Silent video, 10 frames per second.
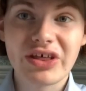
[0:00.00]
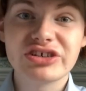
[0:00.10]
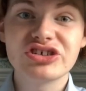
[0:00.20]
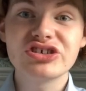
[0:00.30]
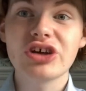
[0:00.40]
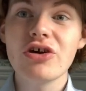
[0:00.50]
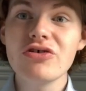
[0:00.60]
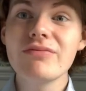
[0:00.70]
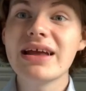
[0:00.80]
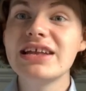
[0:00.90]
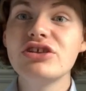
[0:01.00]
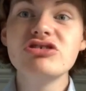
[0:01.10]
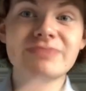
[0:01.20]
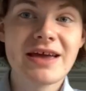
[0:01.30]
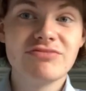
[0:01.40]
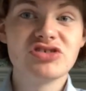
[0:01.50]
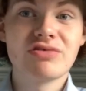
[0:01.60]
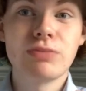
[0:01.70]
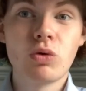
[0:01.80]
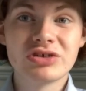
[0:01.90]
There's so many newspapers
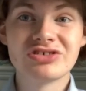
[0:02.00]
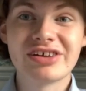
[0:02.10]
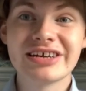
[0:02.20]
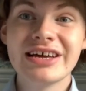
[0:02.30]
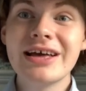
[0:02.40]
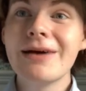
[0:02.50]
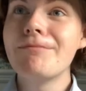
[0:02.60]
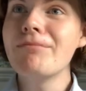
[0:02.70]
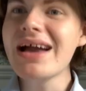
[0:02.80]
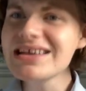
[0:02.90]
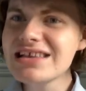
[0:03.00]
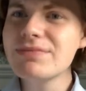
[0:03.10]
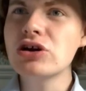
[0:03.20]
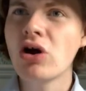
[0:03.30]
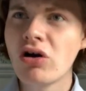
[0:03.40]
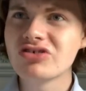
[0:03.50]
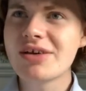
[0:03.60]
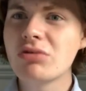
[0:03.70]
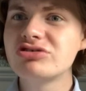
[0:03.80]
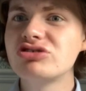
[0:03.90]
reported on it. mainly because they
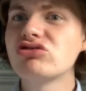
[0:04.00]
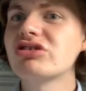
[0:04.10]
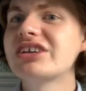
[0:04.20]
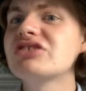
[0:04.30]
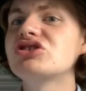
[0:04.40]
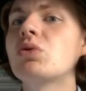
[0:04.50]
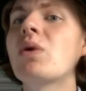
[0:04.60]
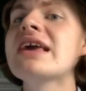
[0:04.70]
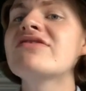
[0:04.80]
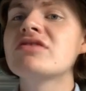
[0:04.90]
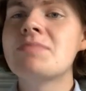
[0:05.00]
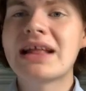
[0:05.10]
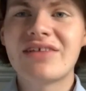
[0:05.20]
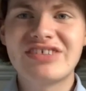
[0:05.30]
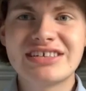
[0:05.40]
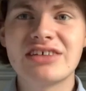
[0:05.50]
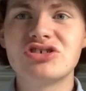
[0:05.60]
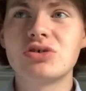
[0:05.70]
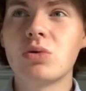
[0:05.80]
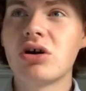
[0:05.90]
wanted to draw attention away from the Battle of
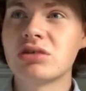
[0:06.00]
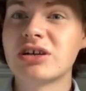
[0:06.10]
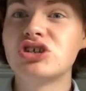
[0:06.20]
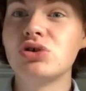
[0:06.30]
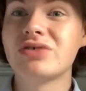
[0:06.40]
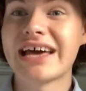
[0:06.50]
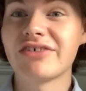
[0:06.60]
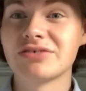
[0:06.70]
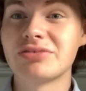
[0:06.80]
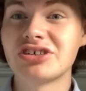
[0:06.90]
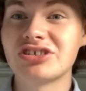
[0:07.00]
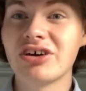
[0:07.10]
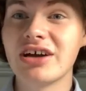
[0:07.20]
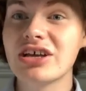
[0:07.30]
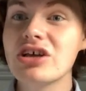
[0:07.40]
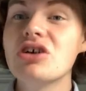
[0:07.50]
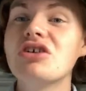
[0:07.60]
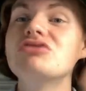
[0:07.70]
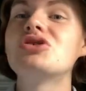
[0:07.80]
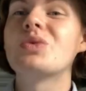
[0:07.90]
Isandlwana, where 2,000 British died,
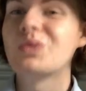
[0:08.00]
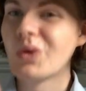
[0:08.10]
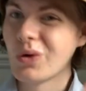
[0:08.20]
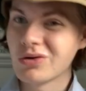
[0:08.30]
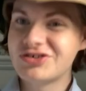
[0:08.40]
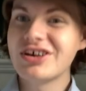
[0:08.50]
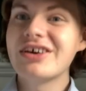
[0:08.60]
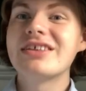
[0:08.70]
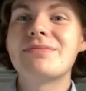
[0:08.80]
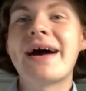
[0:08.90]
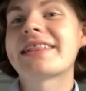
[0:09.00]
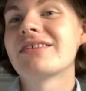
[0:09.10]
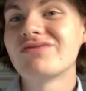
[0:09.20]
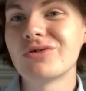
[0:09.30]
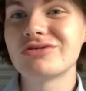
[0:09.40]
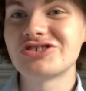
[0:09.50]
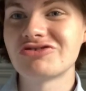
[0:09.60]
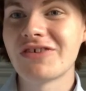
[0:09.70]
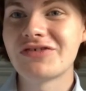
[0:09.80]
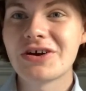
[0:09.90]
and towards the Battle of Rorke's
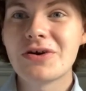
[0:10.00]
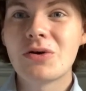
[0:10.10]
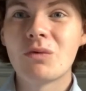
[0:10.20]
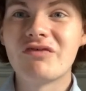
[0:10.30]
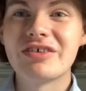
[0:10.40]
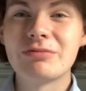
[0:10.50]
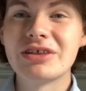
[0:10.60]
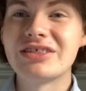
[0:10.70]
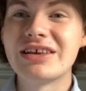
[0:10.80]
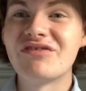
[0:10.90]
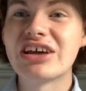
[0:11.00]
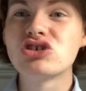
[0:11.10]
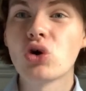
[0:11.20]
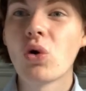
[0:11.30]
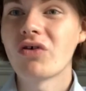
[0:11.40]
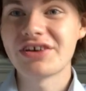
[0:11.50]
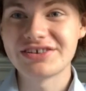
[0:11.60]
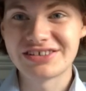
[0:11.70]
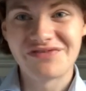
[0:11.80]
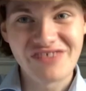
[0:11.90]
Drift, with the
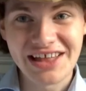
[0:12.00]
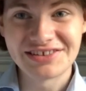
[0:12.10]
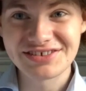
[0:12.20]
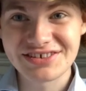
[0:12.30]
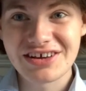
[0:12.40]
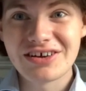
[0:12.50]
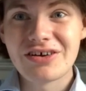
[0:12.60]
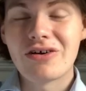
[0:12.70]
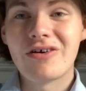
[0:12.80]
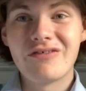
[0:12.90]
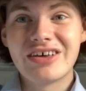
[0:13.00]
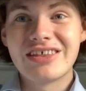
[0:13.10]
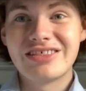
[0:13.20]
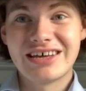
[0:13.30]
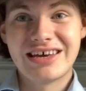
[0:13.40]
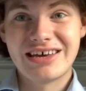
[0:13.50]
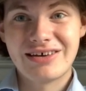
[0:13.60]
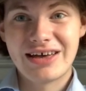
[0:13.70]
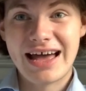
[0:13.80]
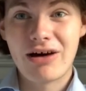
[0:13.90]
victorious defence of their
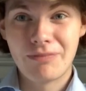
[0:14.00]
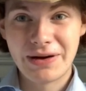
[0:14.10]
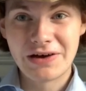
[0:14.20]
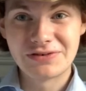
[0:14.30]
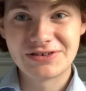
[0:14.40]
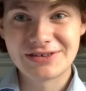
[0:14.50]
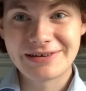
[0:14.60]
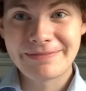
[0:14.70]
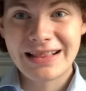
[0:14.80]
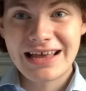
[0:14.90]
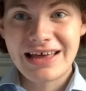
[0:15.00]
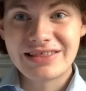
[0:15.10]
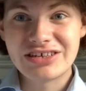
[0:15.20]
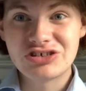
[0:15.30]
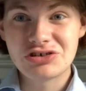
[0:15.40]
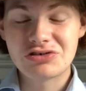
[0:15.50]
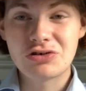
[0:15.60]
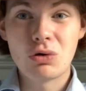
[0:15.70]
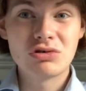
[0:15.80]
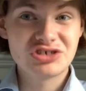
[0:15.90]
outpost. This should, of
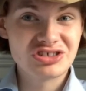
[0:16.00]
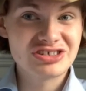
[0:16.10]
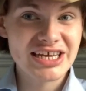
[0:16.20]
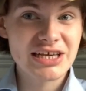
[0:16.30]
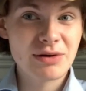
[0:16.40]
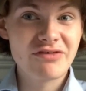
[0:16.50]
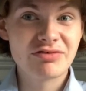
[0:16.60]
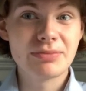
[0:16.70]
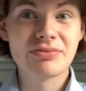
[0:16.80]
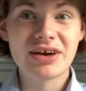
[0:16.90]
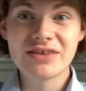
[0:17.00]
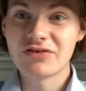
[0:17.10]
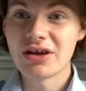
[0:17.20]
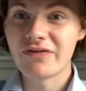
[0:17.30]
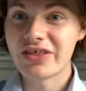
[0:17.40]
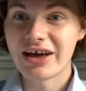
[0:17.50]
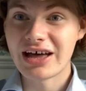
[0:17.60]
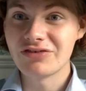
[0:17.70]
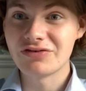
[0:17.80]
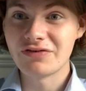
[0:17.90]
course, shouldn't take away from the bravery of the
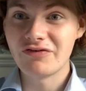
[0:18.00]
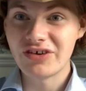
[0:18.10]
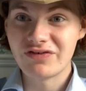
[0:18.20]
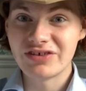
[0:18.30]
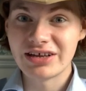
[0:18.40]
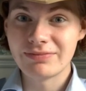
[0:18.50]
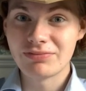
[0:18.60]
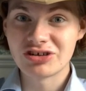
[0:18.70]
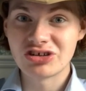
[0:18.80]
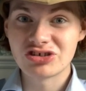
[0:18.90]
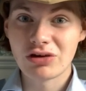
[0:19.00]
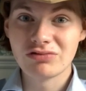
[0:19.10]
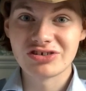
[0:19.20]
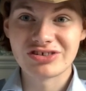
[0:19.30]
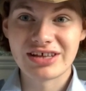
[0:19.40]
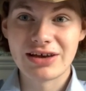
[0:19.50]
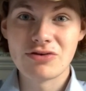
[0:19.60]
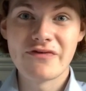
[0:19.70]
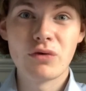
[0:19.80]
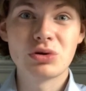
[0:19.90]
150 British soldiers there
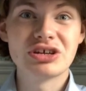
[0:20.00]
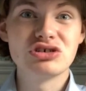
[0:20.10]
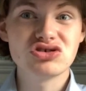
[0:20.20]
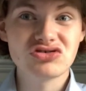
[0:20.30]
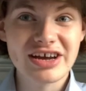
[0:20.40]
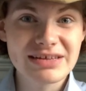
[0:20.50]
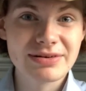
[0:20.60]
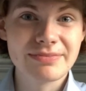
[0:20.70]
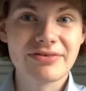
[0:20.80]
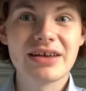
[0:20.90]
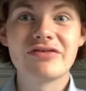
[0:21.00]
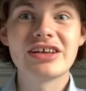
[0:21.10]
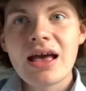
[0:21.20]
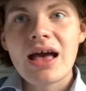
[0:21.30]
who fought incredibly bravely.